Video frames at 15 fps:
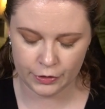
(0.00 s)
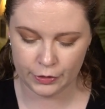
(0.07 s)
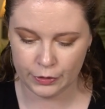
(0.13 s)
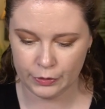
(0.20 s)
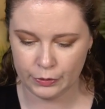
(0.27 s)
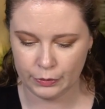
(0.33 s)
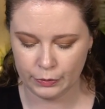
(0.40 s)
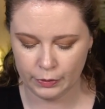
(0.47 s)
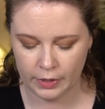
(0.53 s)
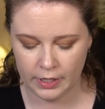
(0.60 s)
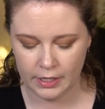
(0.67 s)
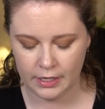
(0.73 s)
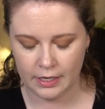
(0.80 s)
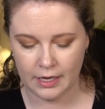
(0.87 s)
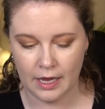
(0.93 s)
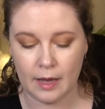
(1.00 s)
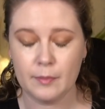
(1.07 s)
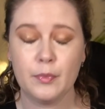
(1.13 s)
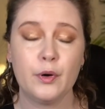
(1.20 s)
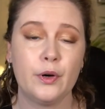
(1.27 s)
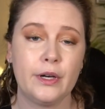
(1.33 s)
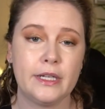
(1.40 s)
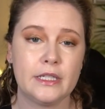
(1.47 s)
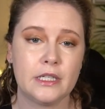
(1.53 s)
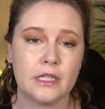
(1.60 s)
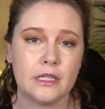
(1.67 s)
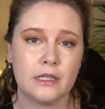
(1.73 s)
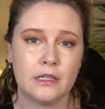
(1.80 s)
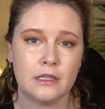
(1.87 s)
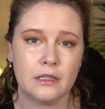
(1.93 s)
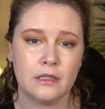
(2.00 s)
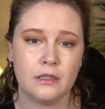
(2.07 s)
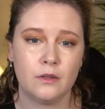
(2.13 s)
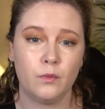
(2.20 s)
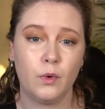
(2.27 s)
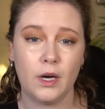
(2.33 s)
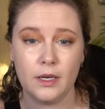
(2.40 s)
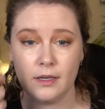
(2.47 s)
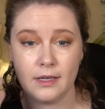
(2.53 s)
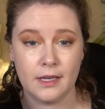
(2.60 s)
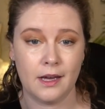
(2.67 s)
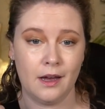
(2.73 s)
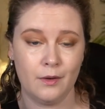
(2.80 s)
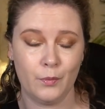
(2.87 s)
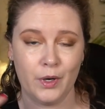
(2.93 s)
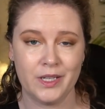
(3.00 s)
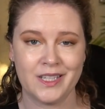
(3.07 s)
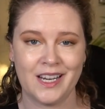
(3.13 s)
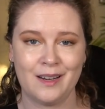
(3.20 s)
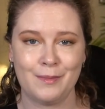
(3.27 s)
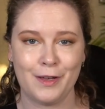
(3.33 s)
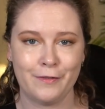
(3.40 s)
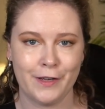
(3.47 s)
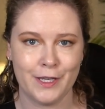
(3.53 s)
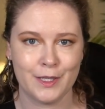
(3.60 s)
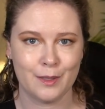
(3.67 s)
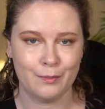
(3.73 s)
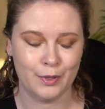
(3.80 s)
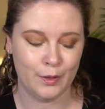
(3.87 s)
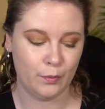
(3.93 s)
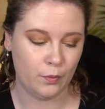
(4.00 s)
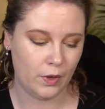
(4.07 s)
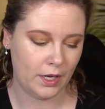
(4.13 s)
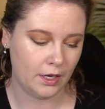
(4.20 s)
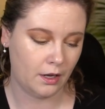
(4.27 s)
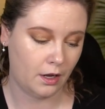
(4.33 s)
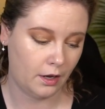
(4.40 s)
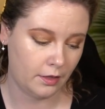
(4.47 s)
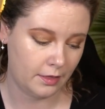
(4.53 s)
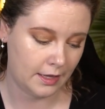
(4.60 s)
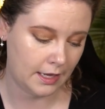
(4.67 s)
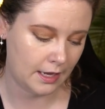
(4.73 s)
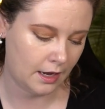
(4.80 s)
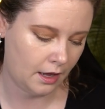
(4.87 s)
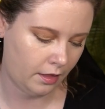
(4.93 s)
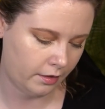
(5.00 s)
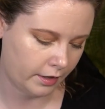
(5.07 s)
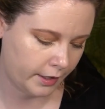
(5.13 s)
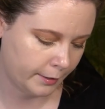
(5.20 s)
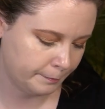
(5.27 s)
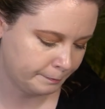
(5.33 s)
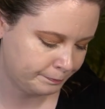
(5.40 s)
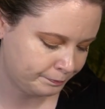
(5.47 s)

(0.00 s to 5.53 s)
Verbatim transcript: to um, put one on one side of my face and put one on the other.